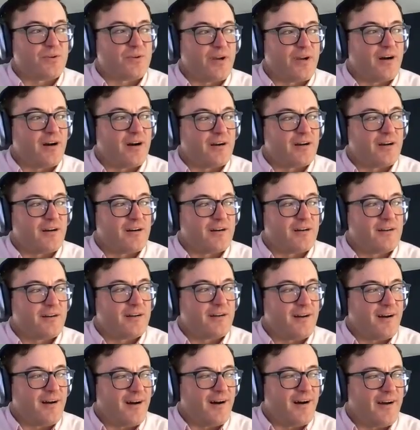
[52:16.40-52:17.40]
so young,
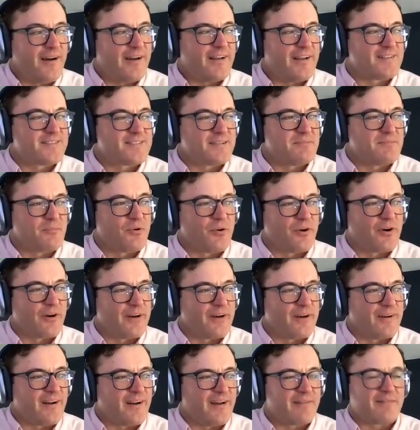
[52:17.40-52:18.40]
it's
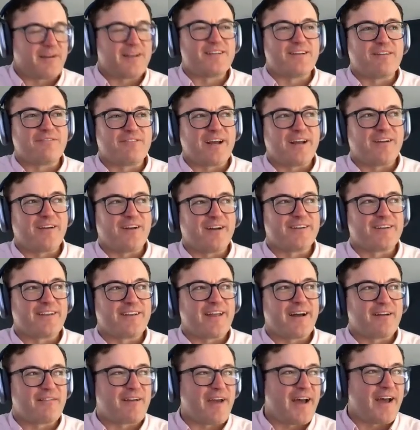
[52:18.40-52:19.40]
important. I'm going to dovetail
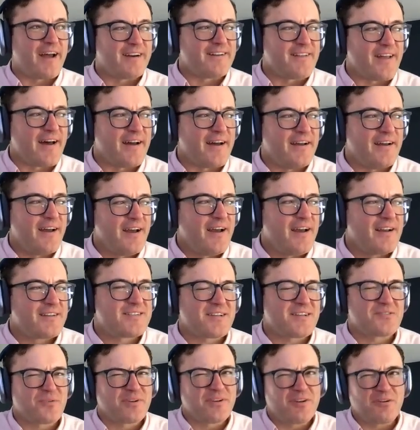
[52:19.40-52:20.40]
onto that. I'm going to add to that.
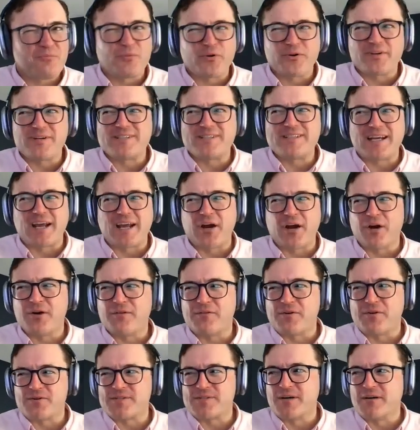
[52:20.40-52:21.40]
It's also really important to take care
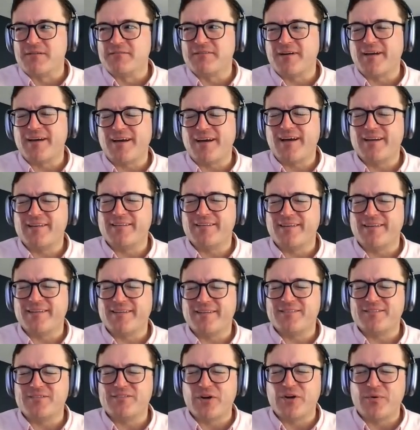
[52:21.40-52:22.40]
of yourself and
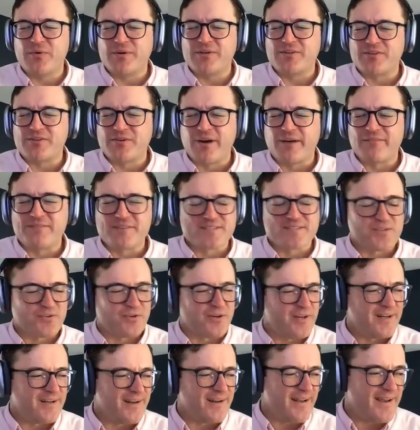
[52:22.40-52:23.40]
know when to turn off the
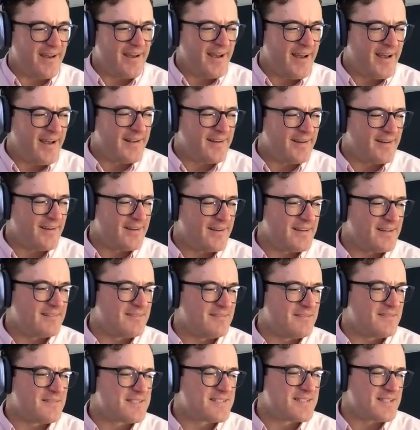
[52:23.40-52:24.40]
screen and
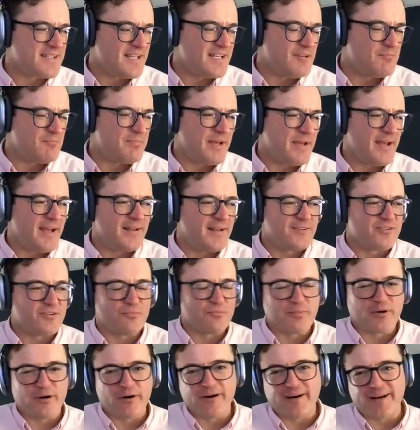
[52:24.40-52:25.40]
sleep and
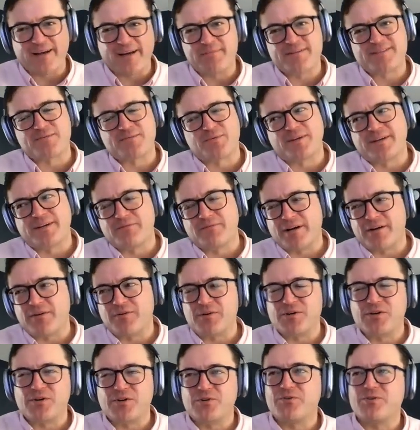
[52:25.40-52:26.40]
don't party. And it's really like
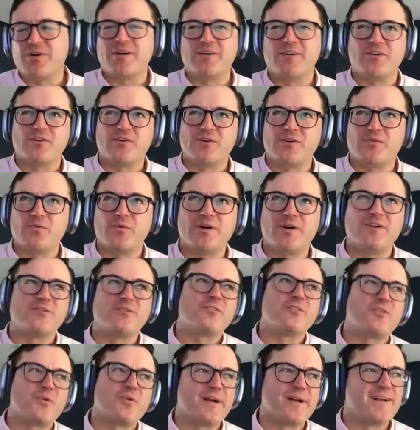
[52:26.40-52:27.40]
when you're in your
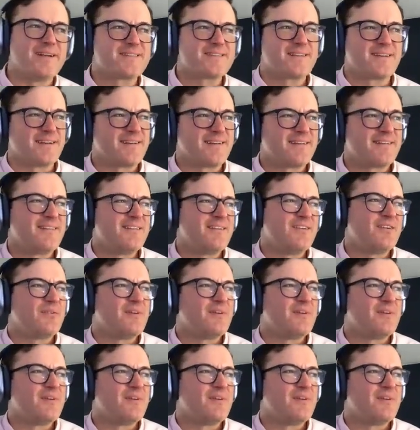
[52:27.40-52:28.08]
20s, I think